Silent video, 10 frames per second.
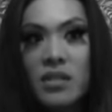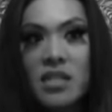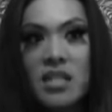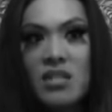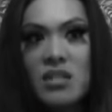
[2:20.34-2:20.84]

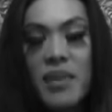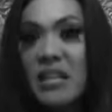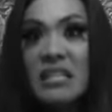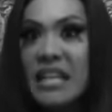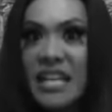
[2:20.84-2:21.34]
such
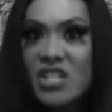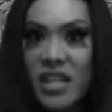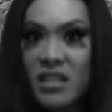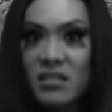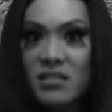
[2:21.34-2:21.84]
male
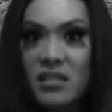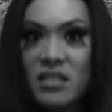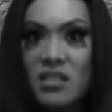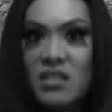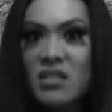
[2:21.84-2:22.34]
attention
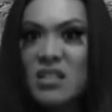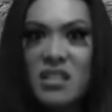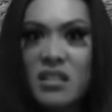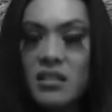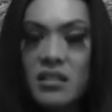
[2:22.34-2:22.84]
that just
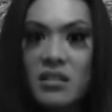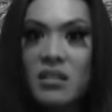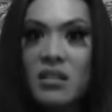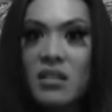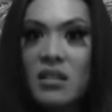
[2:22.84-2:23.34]

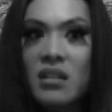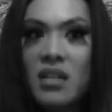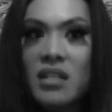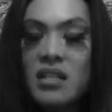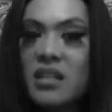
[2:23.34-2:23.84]

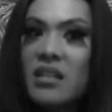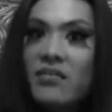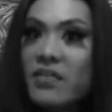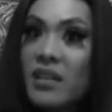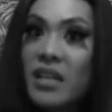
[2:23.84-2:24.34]
isn't going to
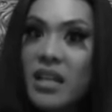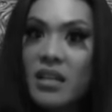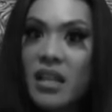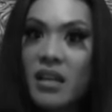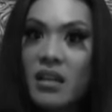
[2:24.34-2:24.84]
feel
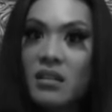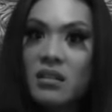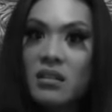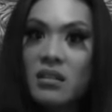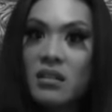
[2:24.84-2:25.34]
anything
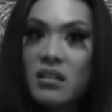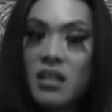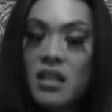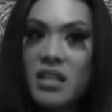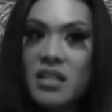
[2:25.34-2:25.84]

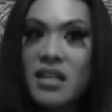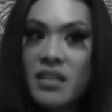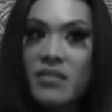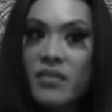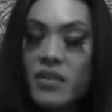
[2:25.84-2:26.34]
unless they
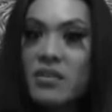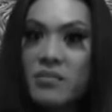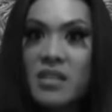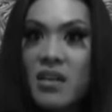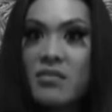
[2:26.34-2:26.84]
can feel
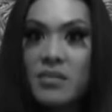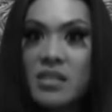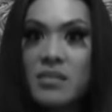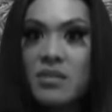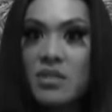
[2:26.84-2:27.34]
themselves
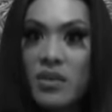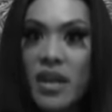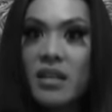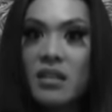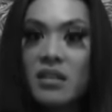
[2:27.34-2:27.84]
with some
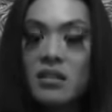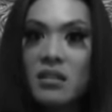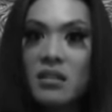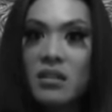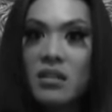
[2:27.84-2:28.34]
strength
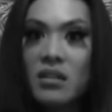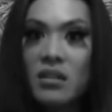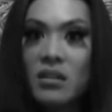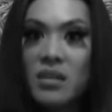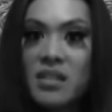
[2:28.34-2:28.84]
and
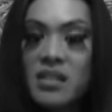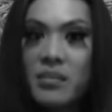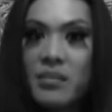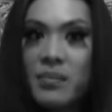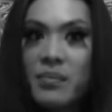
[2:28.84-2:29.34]
with
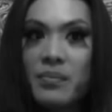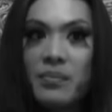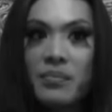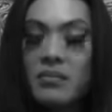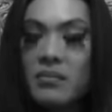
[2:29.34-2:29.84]
some
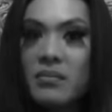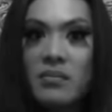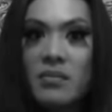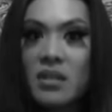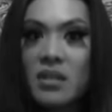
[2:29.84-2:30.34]

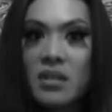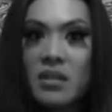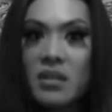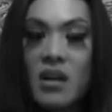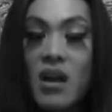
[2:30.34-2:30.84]

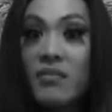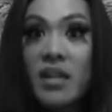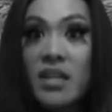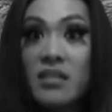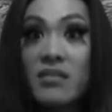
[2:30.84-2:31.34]

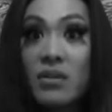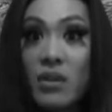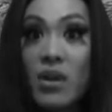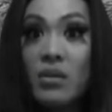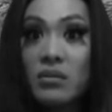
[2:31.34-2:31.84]
confidence of
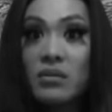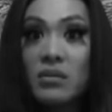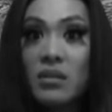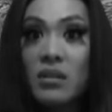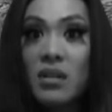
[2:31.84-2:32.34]
their own
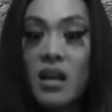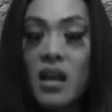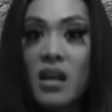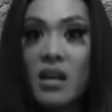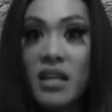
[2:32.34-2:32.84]

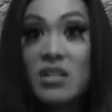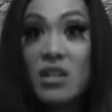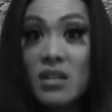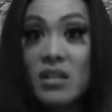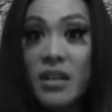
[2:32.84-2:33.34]

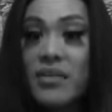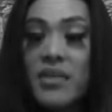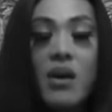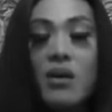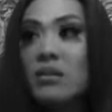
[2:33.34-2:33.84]
internally
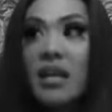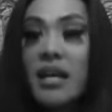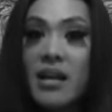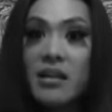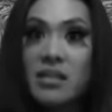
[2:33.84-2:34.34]
without
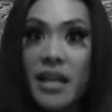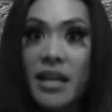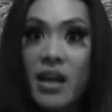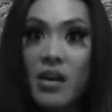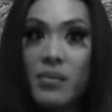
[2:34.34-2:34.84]
that
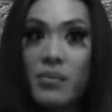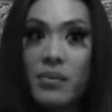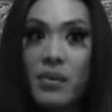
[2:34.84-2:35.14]
outside help.